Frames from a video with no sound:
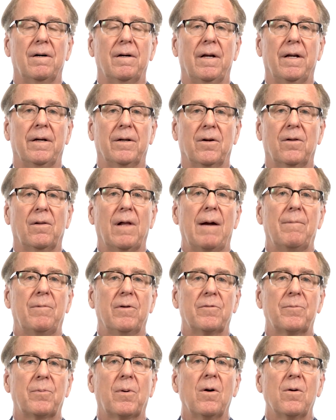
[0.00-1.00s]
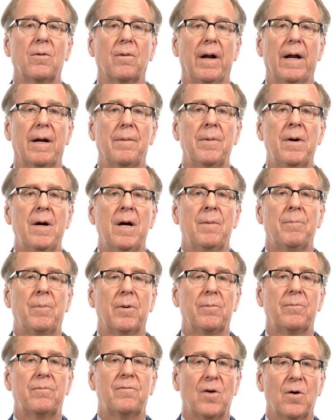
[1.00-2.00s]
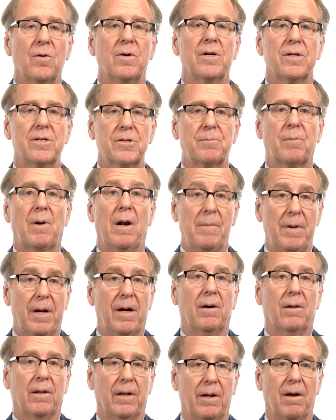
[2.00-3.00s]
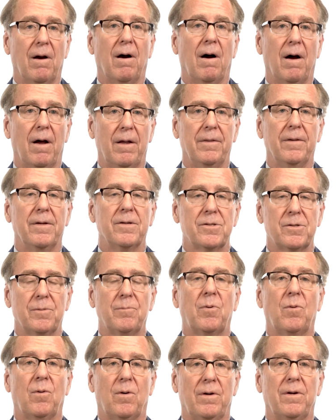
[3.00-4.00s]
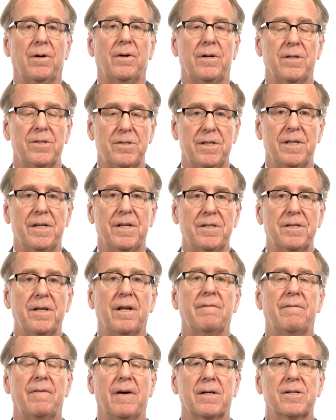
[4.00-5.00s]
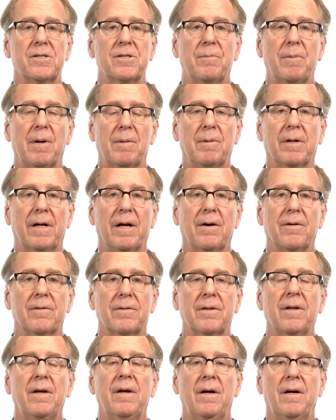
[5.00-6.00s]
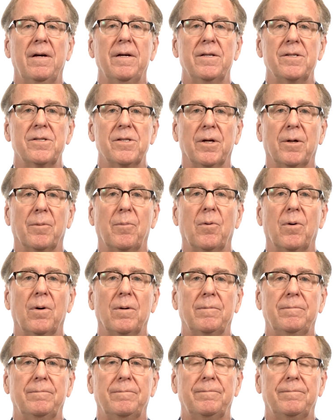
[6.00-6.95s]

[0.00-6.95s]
and collaborative program, but focused primarily on this important disease that affects the public health in Singapore.